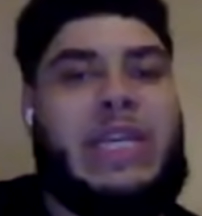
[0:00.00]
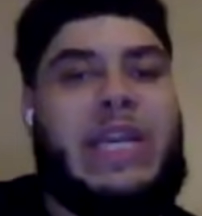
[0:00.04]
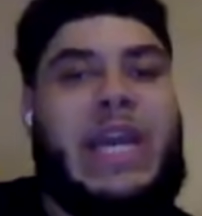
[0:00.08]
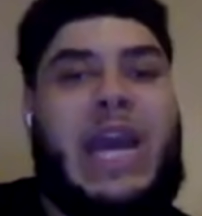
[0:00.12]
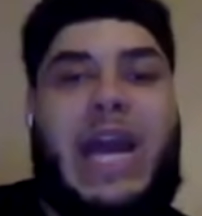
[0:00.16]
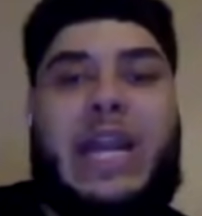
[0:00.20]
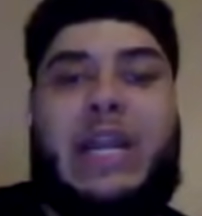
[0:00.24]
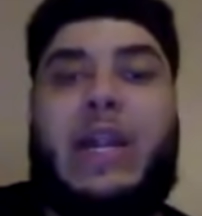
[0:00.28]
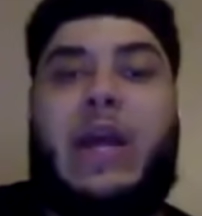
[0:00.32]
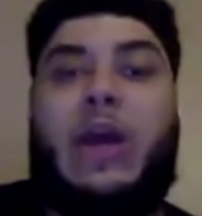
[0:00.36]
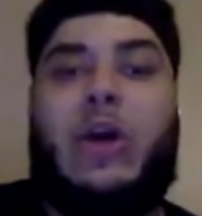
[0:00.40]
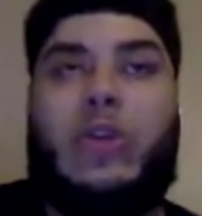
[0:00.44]

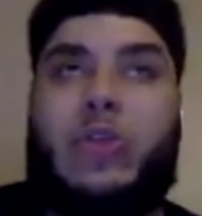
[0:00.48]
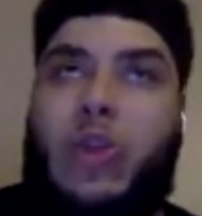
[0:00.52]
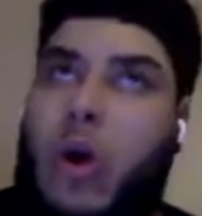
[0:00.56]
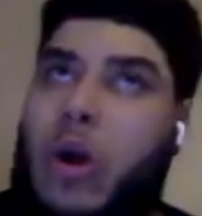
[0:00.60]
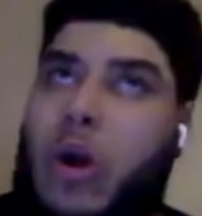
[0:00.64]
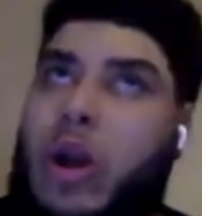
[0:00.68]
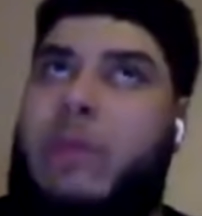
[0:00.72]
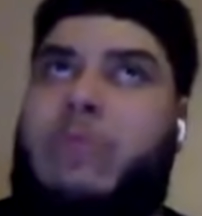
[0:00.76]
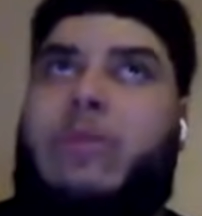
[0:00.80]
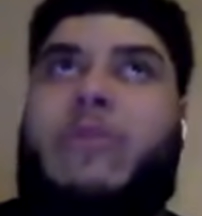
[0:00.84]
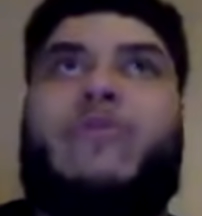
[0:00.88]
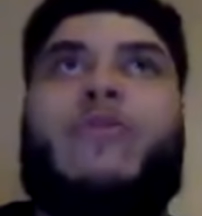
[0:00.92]
And don't
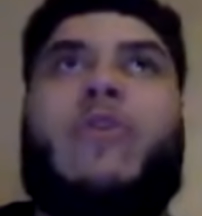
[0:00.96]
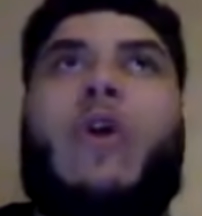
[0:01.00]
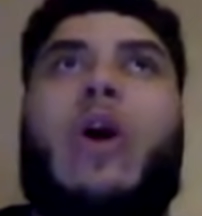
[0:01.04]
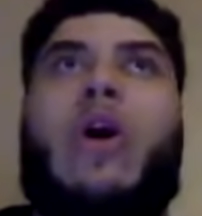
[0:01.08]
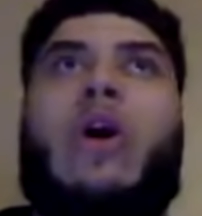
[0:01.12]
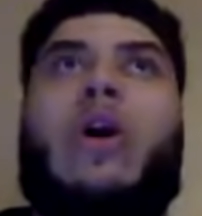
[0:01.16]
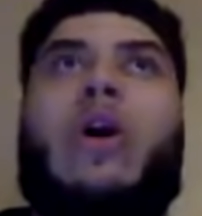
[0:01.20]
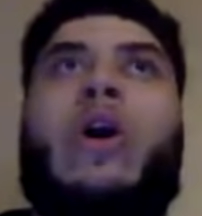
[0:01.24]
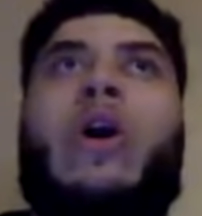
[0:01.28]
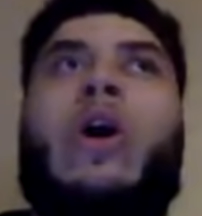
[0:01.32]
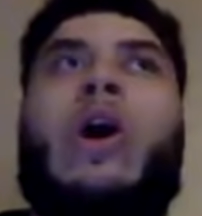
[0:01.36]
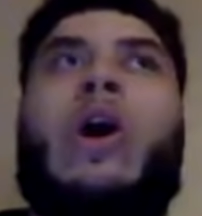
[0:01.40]
get me
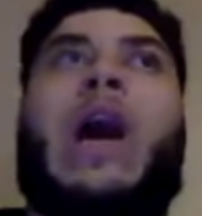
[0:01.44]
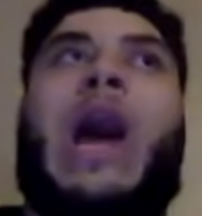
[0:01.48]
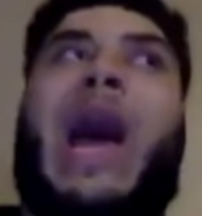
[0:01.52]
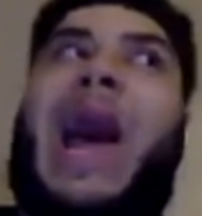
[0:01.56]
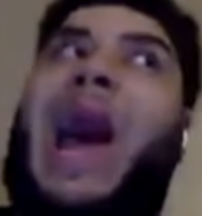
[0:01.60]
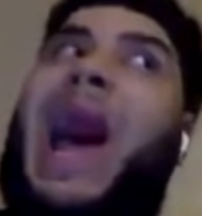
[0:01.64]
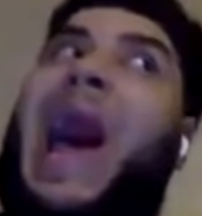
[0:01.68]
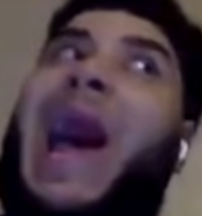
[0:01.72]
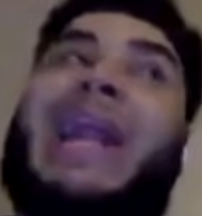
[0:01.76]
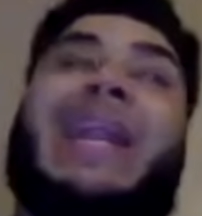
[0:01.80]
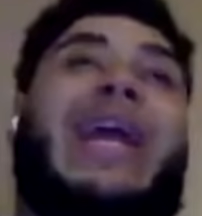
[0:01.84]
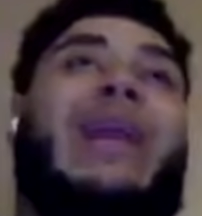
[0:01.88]
wrong,
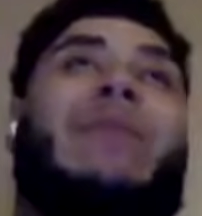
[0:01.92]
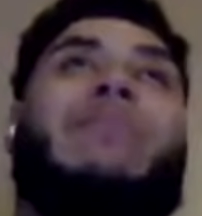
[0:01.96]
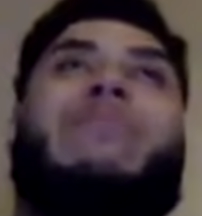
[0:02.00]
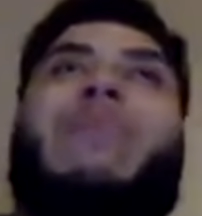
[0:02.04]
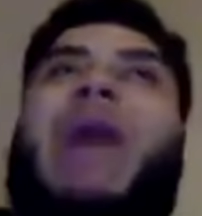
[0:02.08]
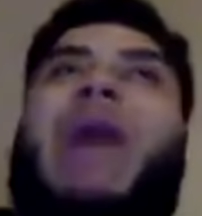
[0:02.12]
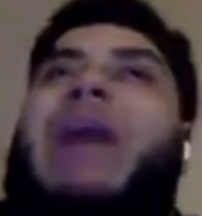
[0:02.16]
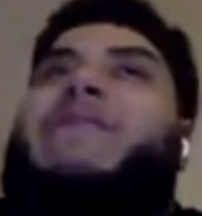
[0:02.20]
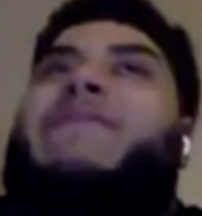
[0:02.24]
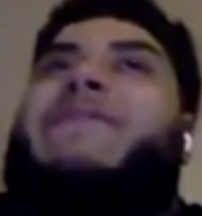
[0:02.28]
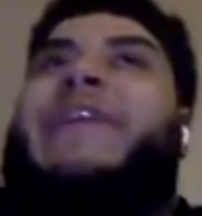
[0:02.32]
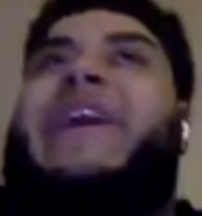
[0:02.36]
I did
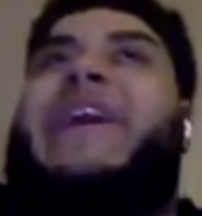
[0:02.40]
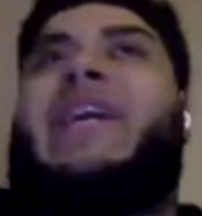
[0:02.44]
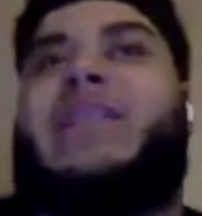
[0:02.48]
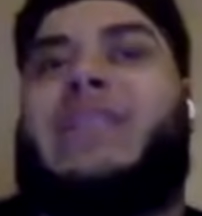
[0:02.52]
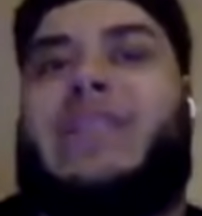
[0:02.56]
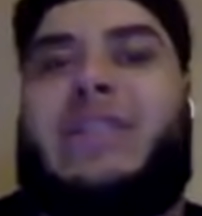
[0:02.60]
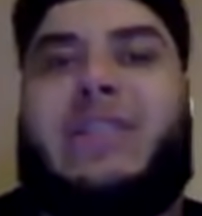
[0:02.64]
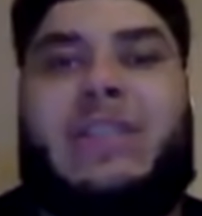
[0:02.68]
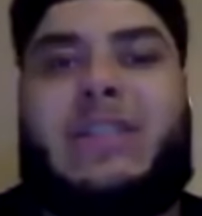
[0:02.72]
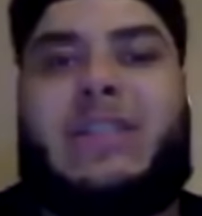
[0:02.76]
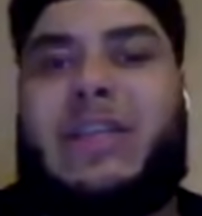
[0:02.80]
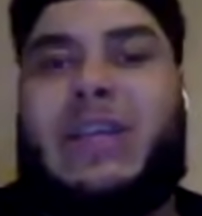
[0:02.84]
mad
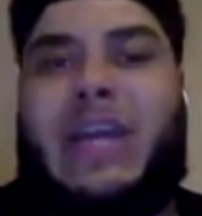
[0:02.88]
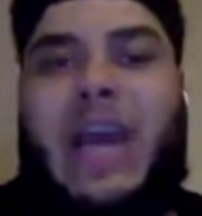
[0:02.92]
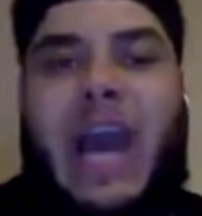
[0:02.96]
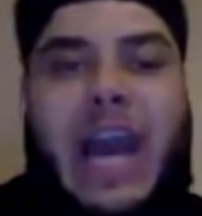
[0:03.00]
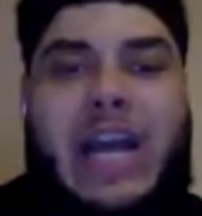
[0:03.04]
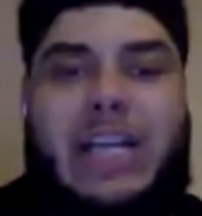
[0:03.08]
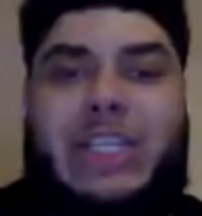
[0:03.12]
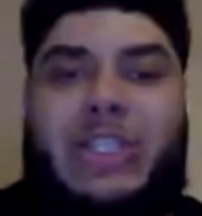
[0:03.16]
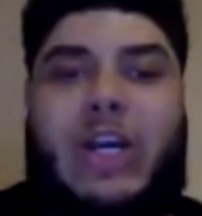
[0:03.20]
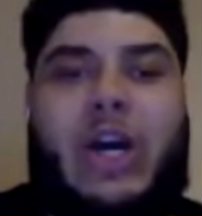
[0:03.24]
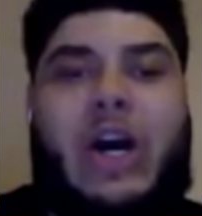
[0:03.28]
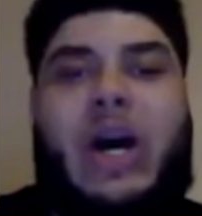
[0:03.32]
things
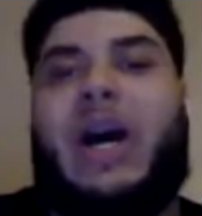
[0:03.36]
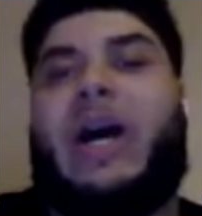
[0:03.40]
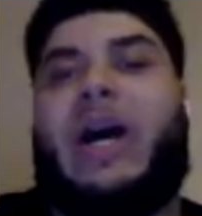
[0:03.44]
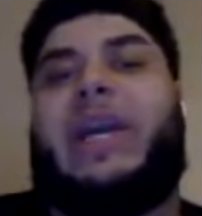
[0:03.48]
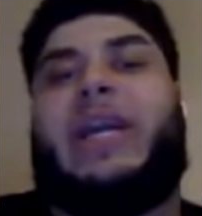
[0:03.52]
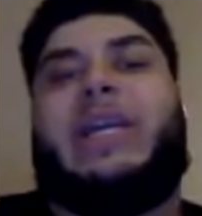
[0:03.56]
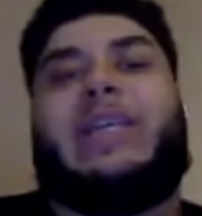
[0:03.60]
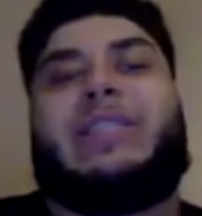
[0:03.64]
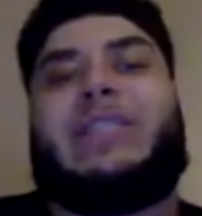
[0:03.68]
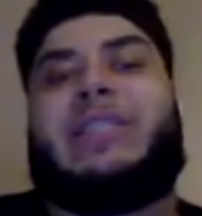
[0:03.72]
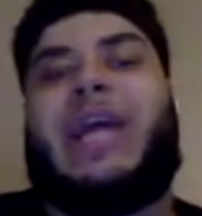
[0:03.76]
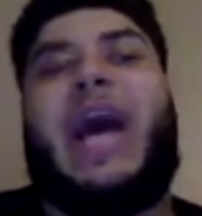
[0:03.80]
as an
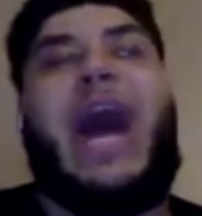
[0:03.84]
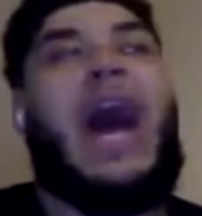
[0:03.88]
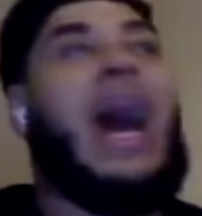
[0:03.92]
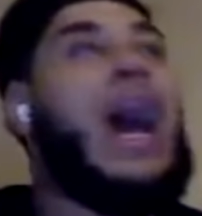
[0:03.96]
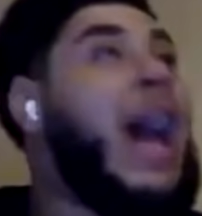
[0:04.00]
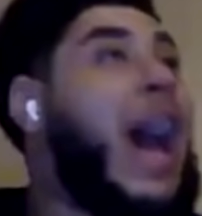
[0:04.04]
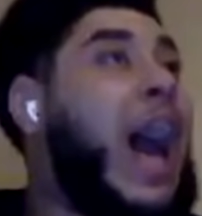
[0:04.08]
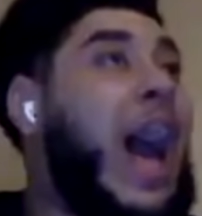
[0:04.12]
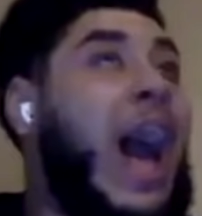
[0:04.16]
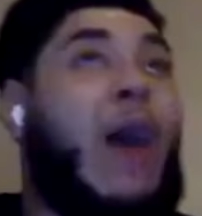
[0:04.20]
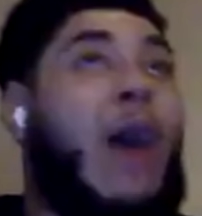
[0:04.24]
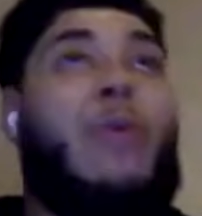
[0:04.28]
artist that
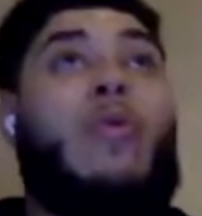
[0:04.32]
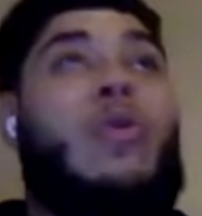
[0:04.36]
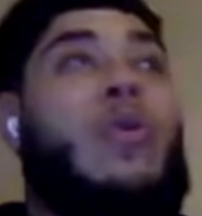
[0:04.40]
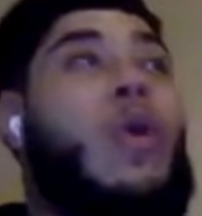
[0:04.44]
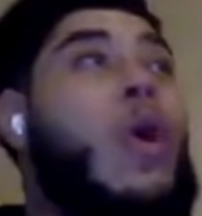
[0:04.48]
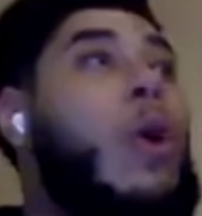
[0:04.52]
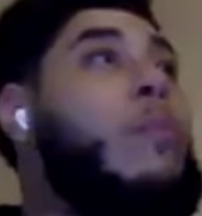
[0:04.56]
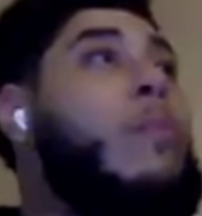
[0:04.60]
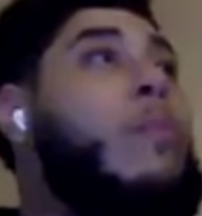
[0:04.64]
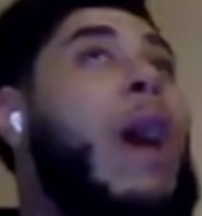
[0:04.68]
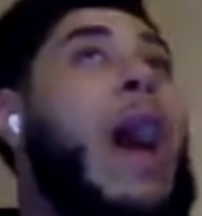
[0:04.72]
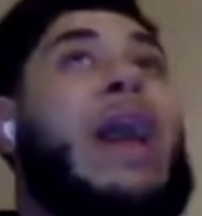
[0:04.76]
I will
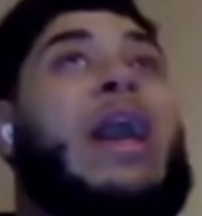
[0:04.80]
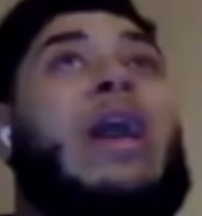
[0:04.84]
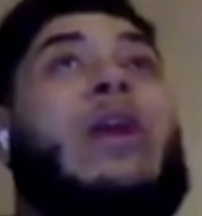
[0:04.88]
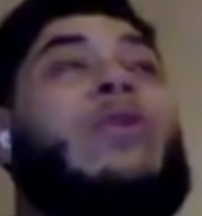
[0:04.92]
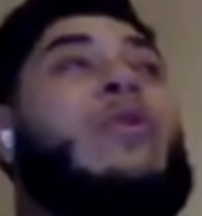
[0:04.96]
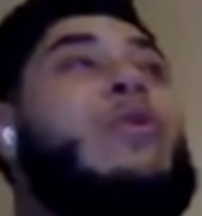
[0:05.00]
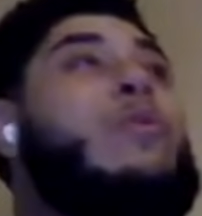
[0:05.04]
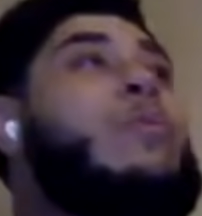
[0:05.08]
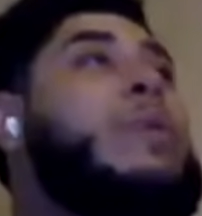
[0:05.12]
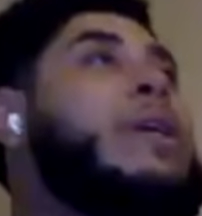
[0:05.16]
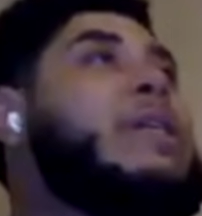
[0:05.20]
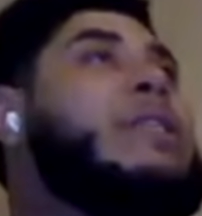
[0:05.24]
look back and
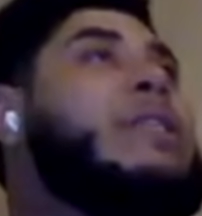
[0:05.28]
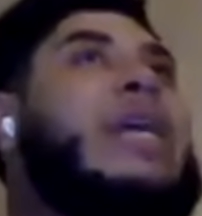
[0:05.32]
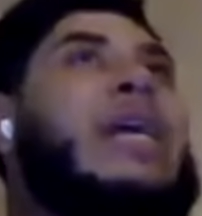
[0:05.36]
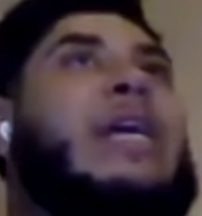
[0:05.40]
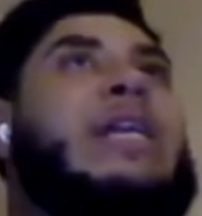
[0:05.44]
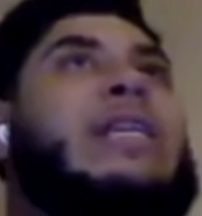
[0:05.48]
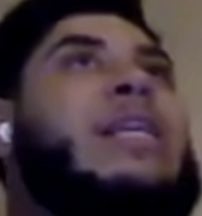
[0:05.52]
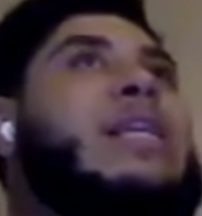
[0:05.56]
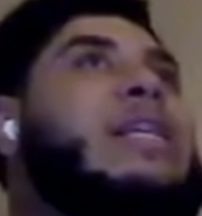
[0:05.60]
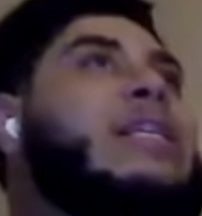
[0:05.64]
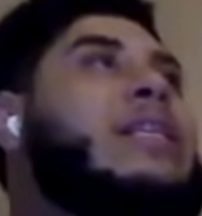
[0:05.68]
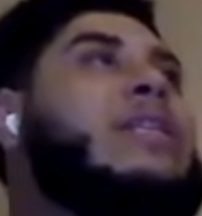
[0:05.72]
always say
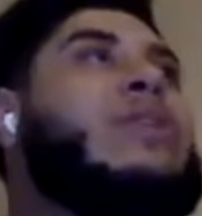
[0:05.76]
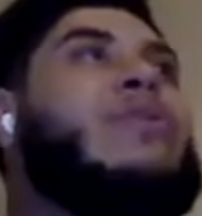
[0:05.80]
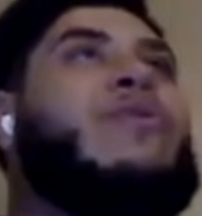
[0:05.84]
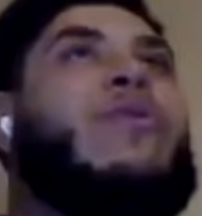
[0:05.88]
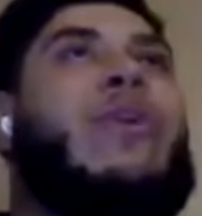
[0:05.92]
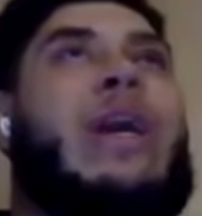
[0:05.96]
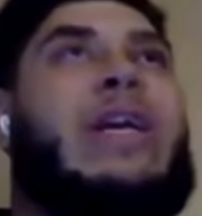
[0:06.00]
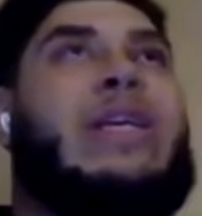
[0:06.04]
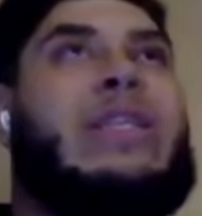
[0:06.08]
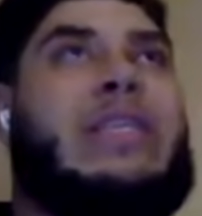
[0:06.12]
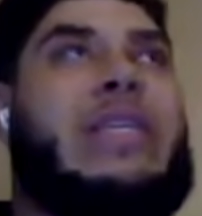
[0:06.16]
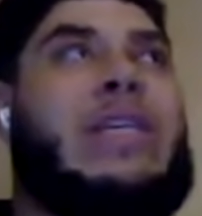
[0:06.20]
this is
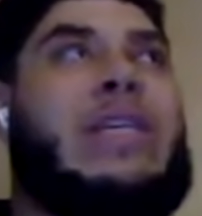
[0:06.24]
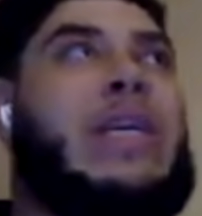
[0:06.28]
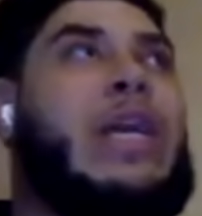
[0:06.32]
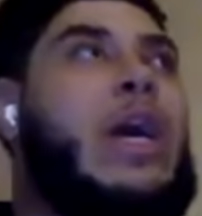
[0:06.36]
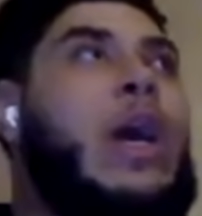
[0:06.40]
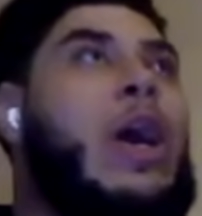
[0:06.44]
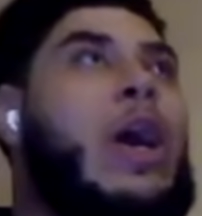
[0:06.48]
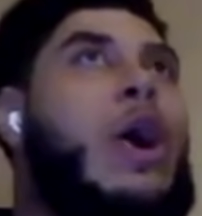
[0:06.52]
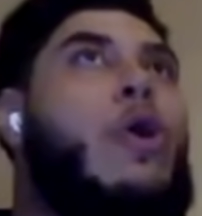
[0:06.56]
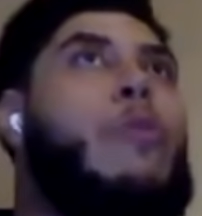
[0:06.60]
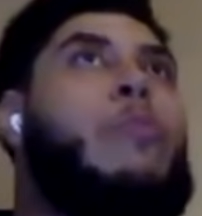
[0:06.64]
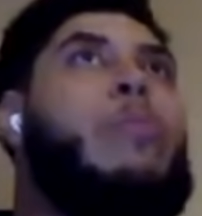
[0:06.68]
crazy.
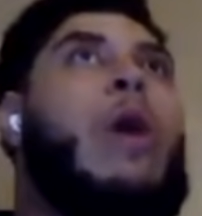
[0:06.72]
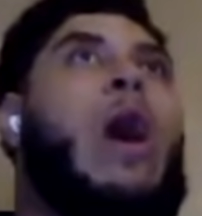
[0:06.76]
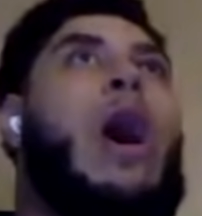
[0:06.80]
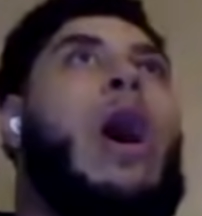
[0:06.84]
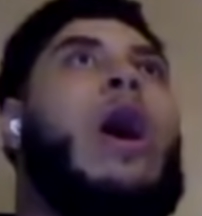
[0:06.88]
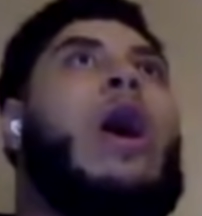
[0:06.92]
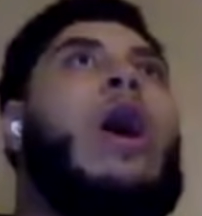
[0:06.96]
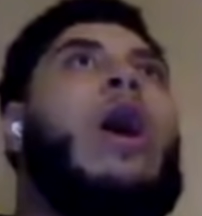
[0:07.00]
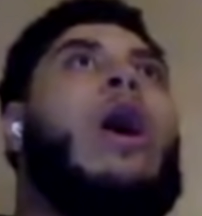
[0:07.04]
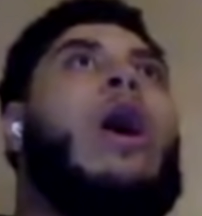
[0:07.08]
But